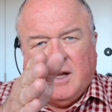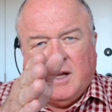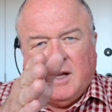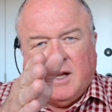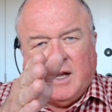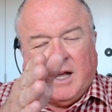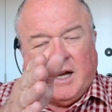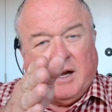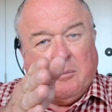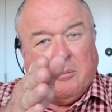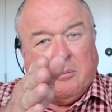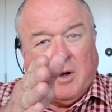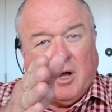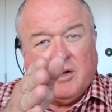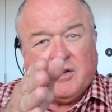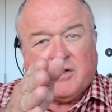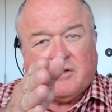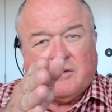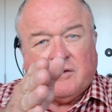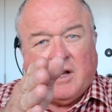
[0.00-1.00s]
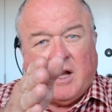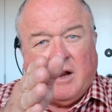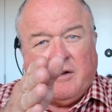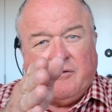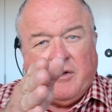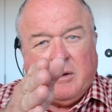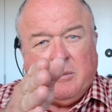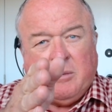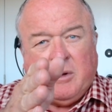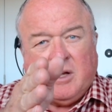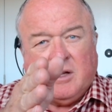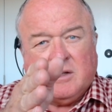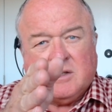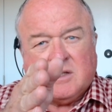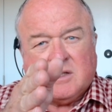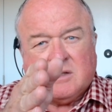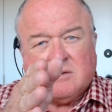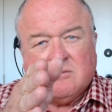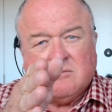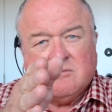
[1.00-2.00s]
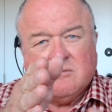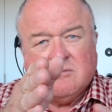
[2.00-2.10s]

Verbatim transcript: And in most amphibians,